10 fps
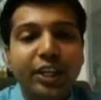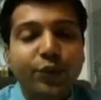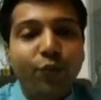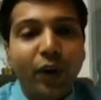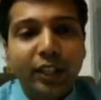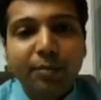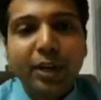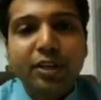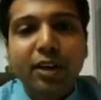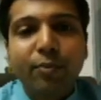It says
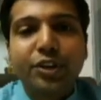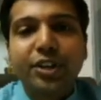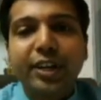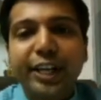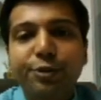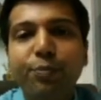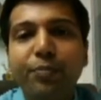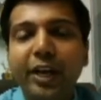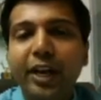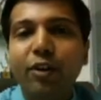whether managerial remuneration has
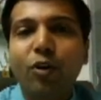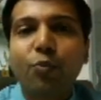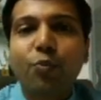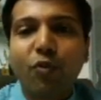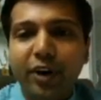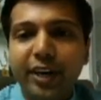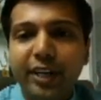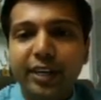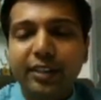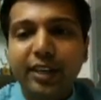been paid or
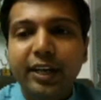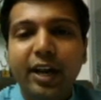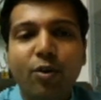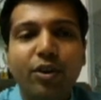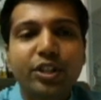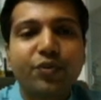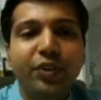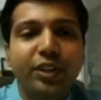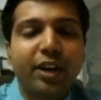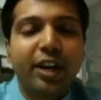provided in
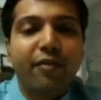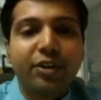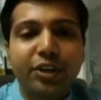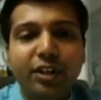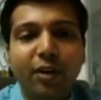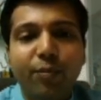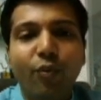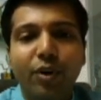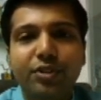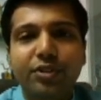accordance with the requisite
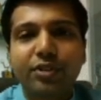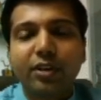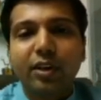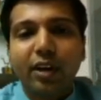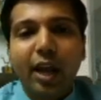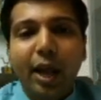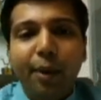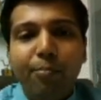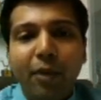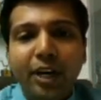approvals
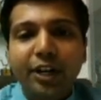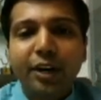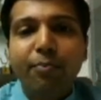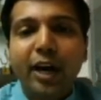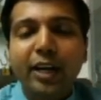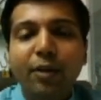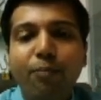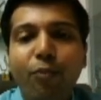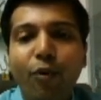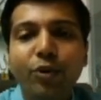mandated by
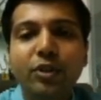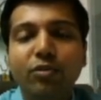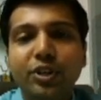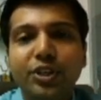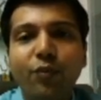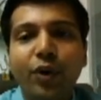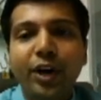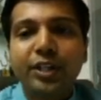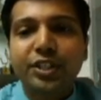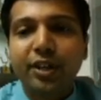the provisions of section
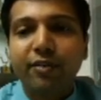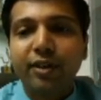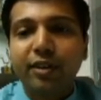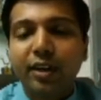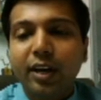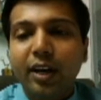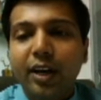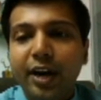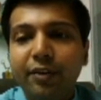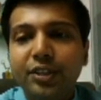187
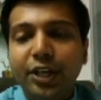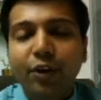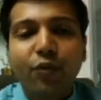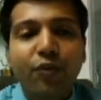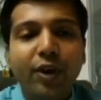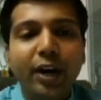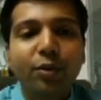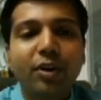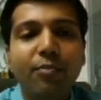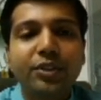read with schedule
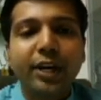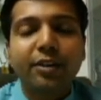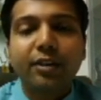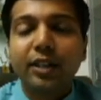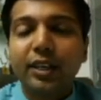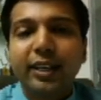5 to the Companies Act.